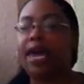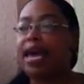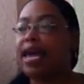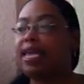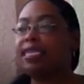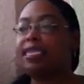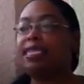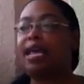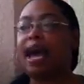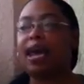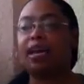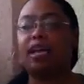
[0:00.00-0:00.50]

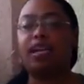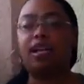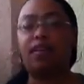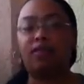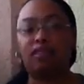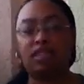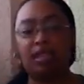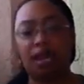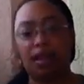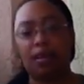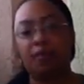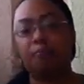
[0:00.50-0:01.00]
It's not
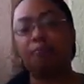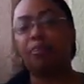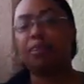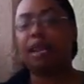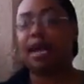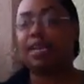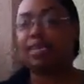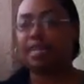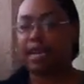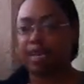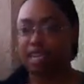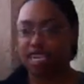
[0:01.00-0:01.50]
enough. See,
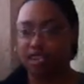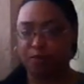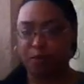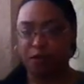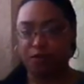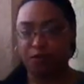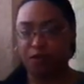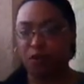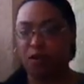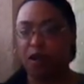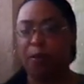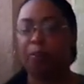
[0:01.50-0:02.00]
I said this
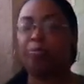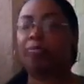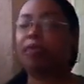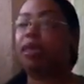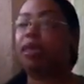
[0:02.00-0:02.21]
before.